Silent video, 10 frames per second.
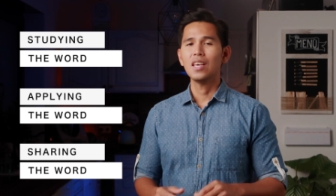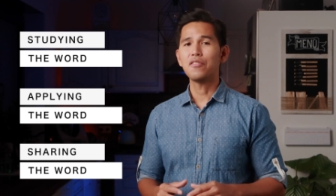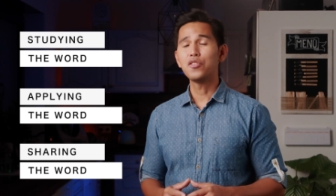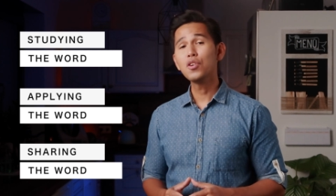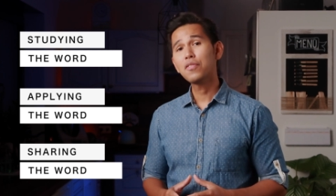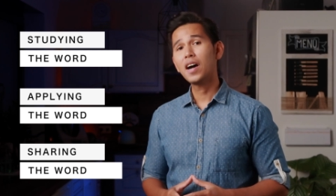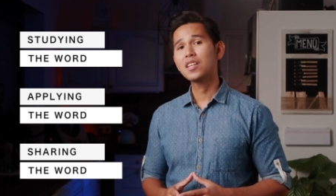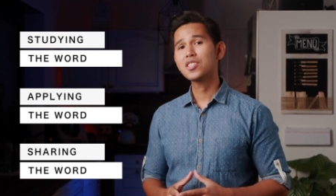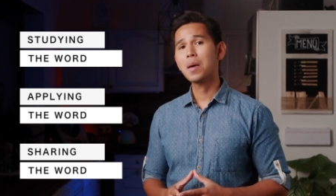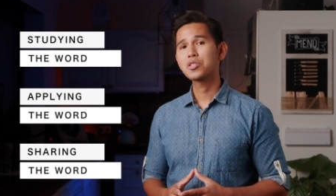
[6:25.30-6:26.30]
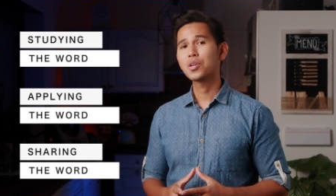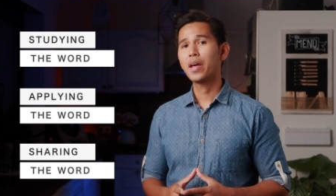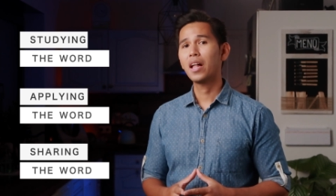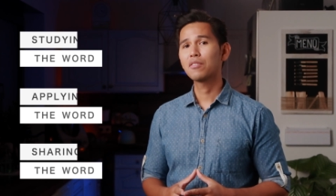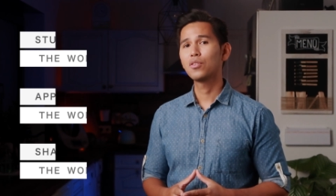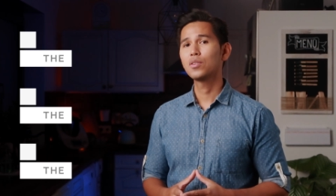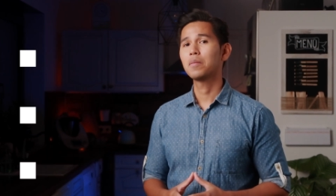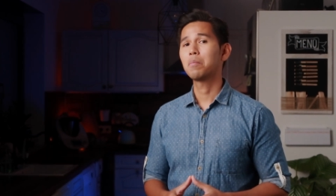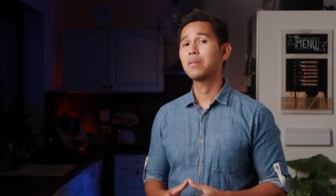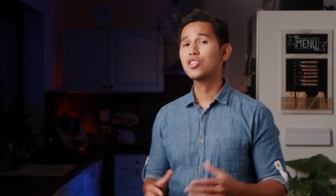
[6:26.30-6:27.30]
If you find this episode helpful,
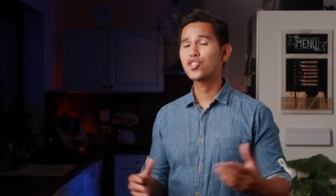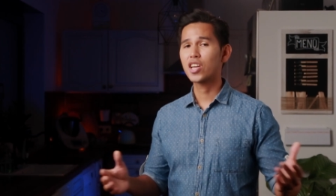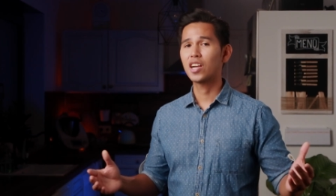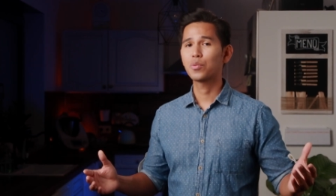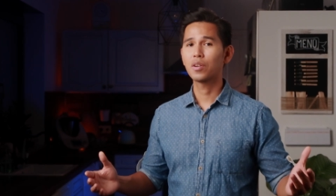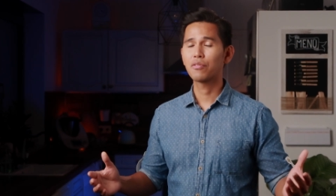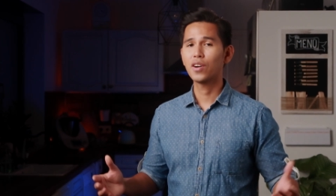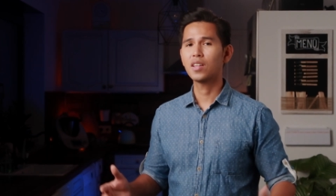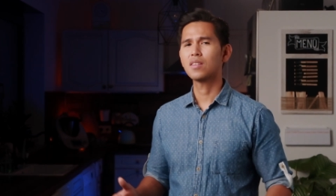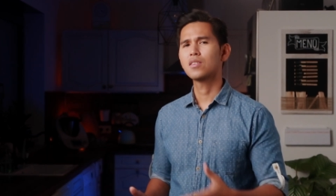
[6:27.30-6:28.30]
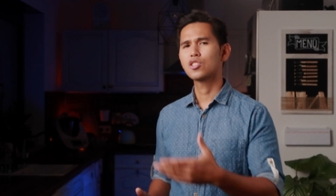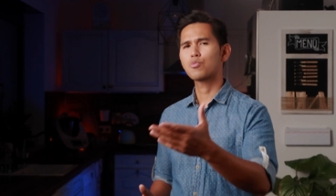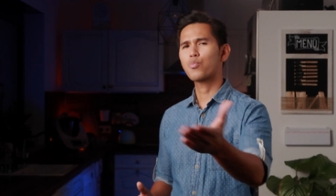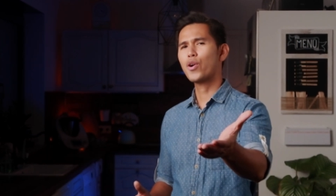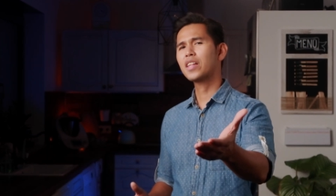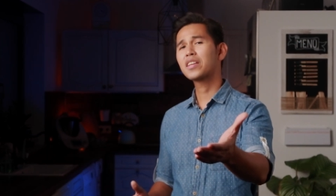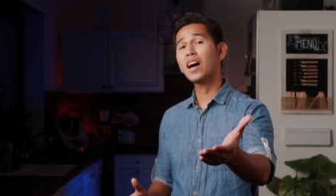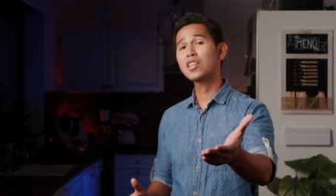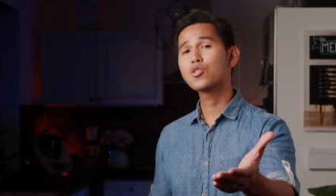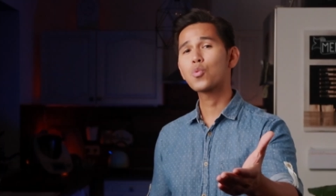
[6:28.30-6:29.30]
then please share it with a friend. Spread
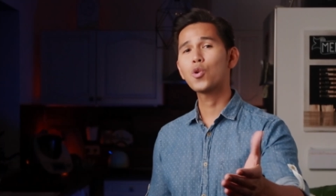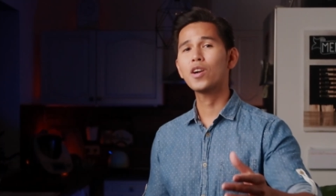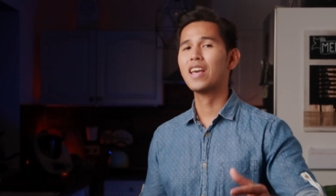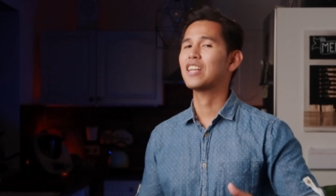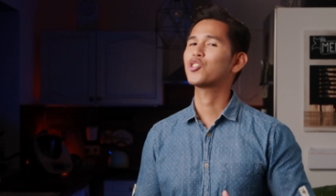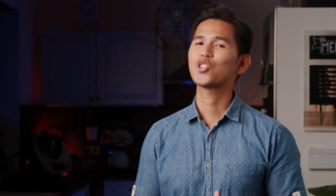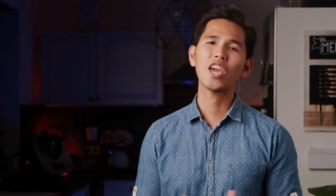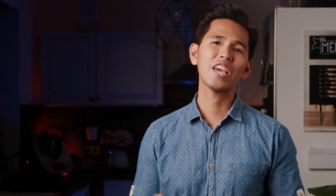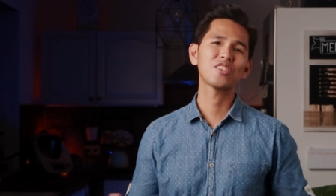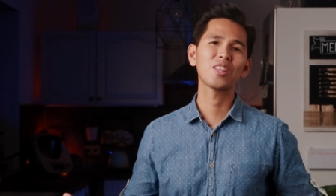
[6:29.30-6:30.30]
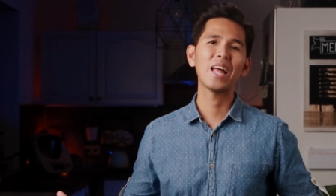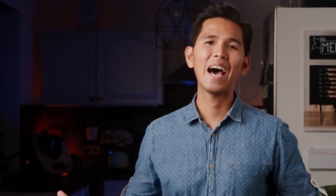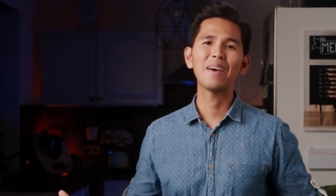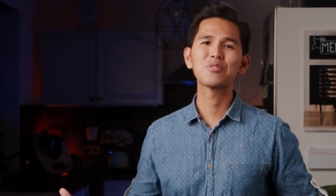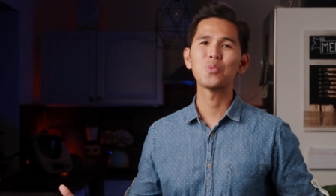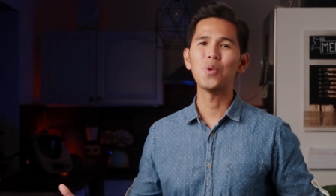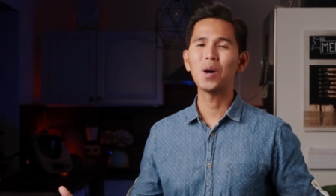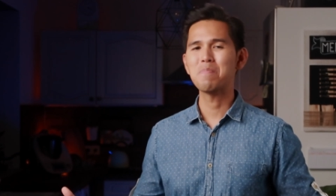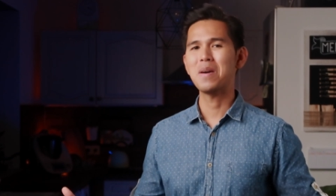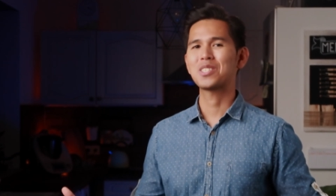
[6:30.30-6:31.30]
God's word and change lives
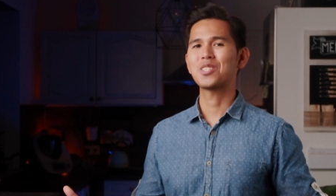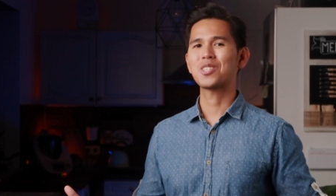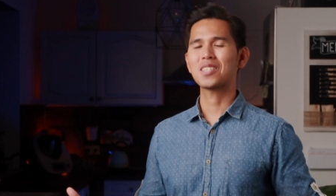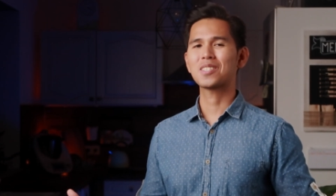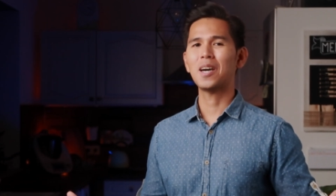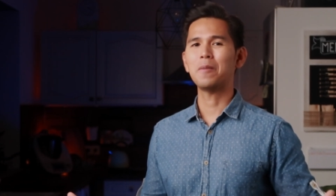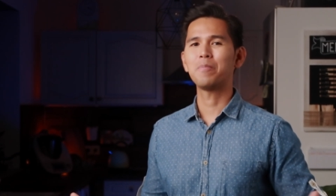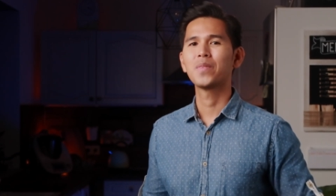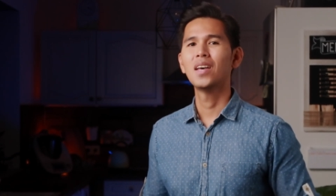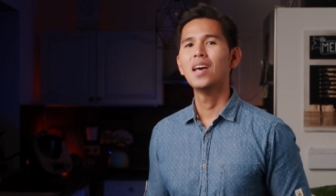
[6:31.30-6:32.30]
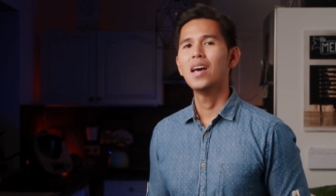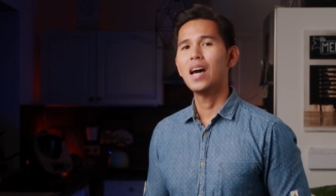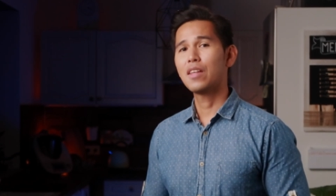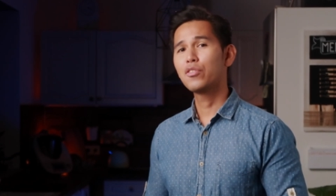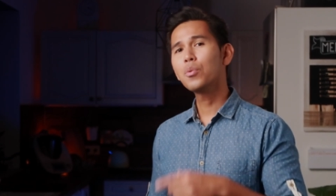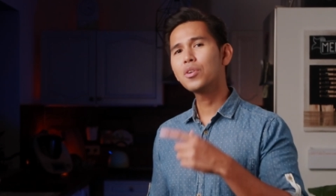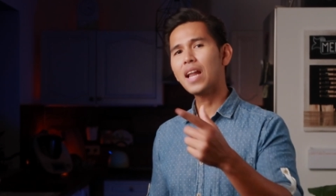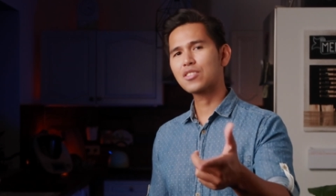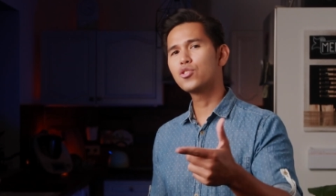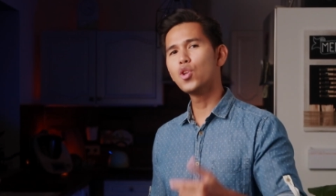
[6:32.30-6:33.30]
one message at a time. And if you would
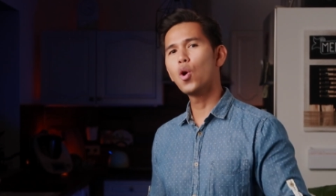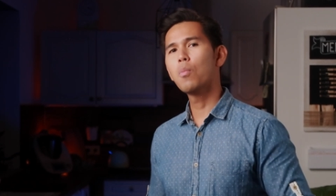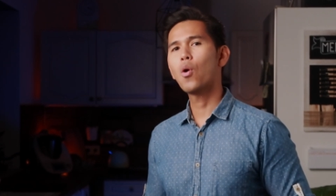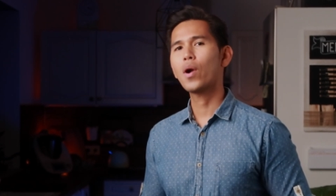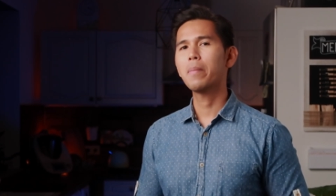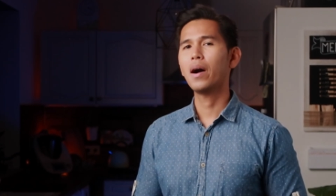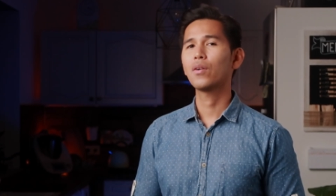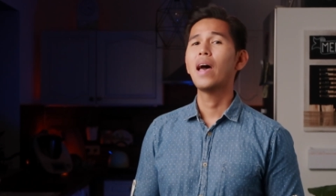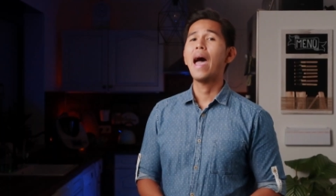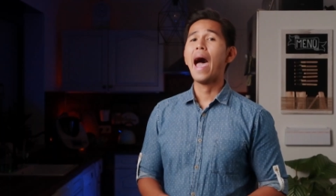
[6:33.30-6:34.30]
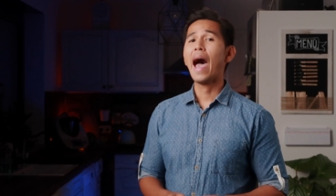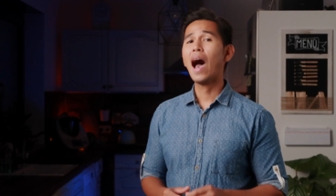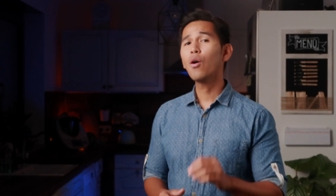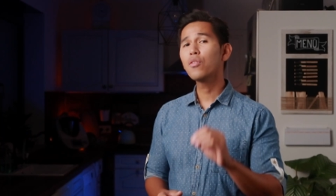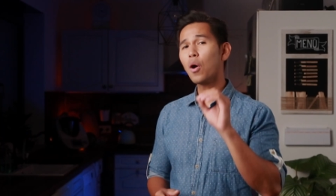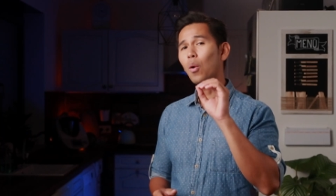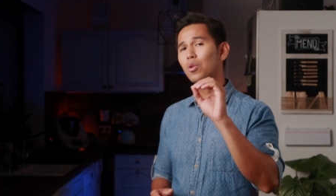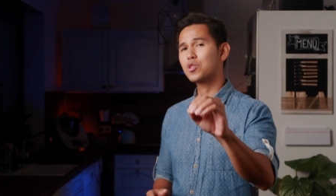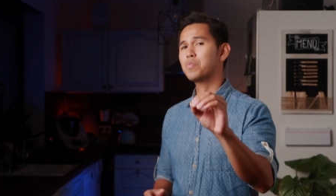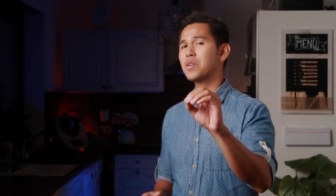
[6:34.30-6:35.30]
like to know more about how the
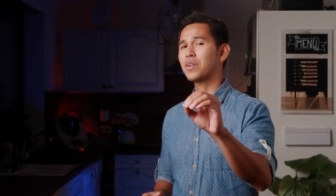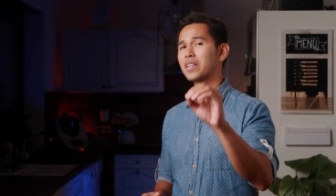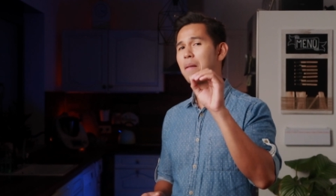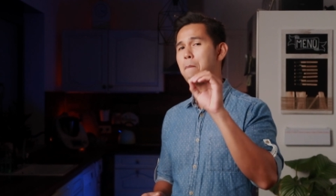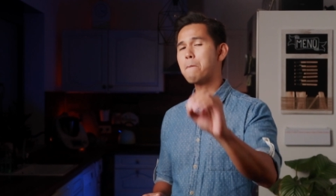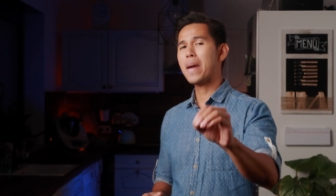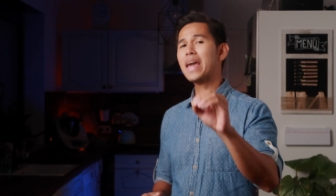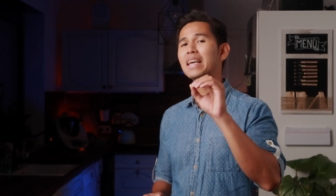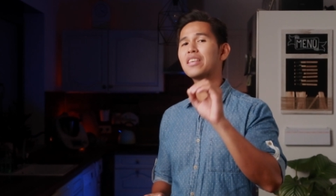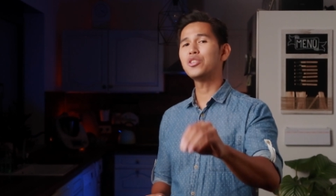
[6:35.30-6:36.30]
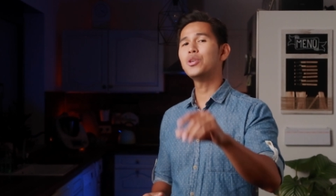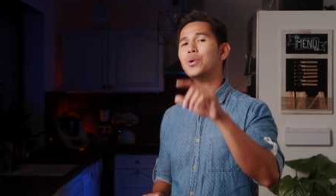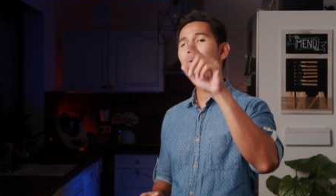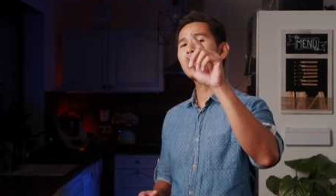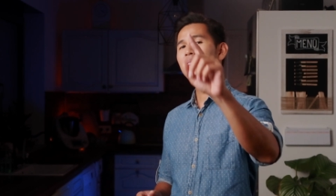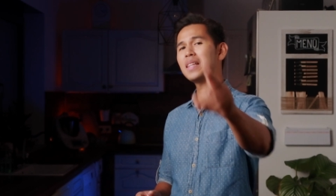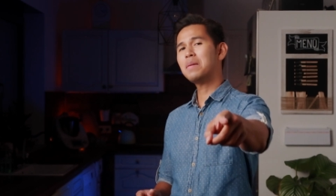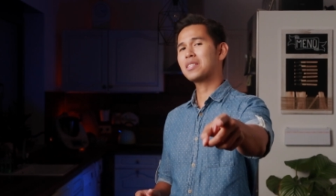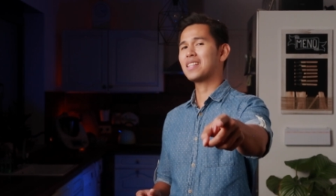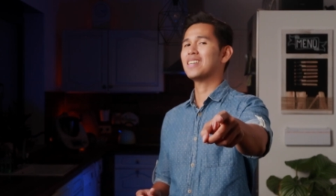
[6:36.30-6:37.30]
Holy Spirit can make you
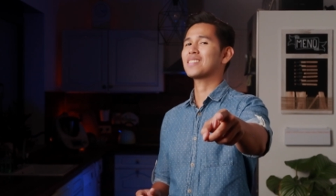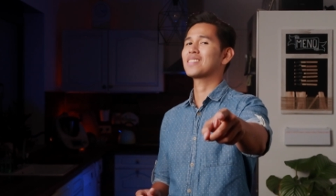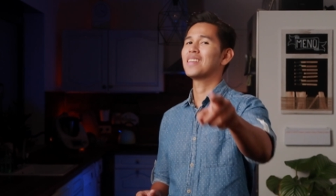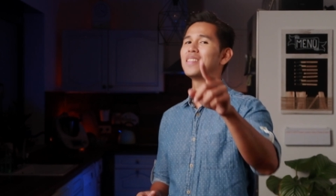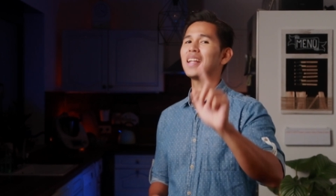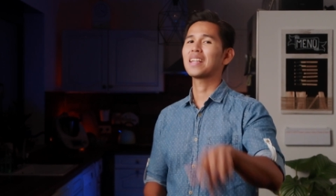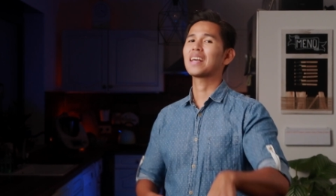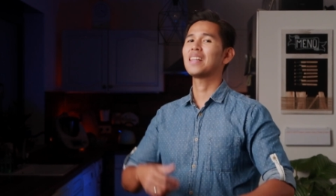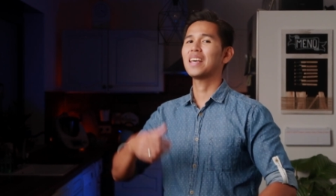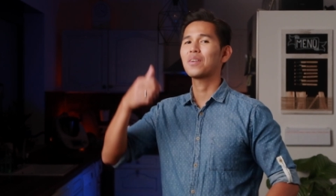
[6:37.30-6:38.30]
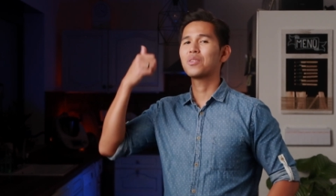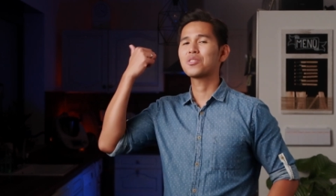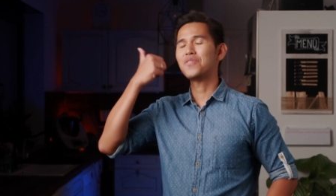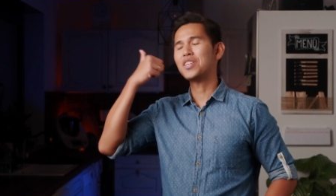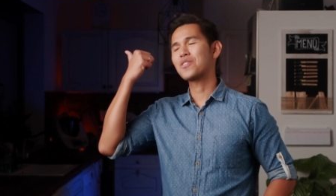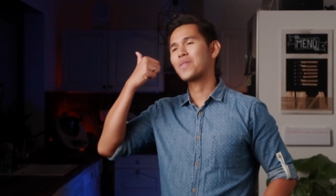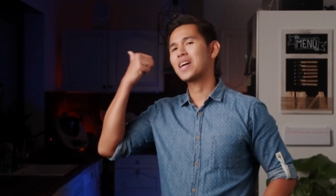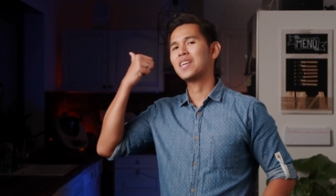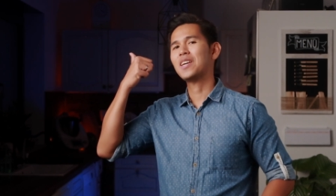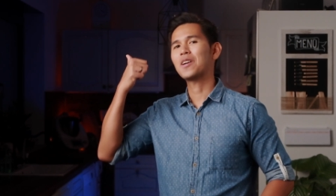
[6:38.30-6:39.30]
limitless, then click on this video
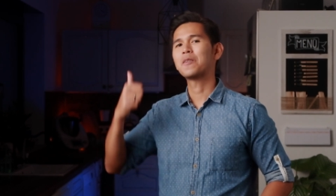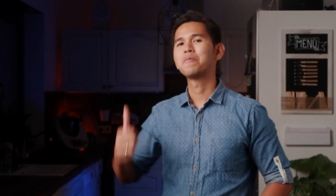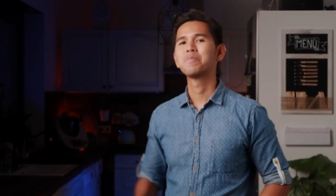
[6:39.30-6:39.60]
right here.